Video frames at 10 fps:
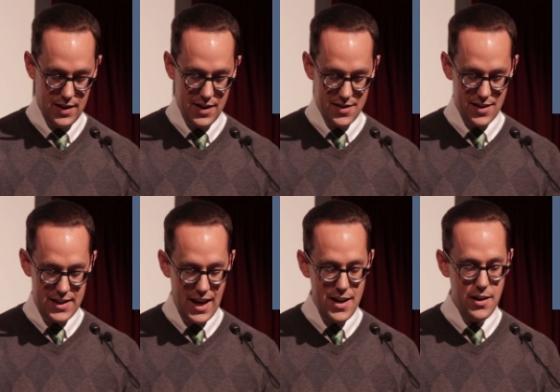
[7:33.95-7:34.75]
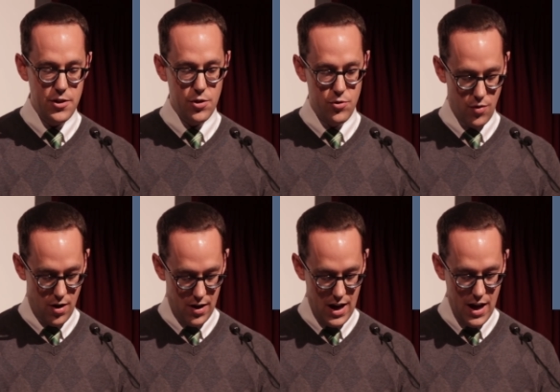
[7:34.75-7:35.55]
that is intended to
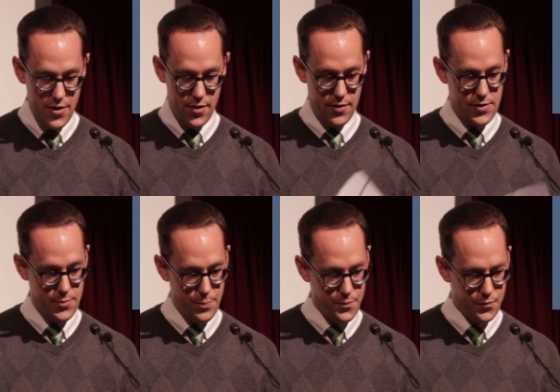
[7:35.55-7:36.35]
draw others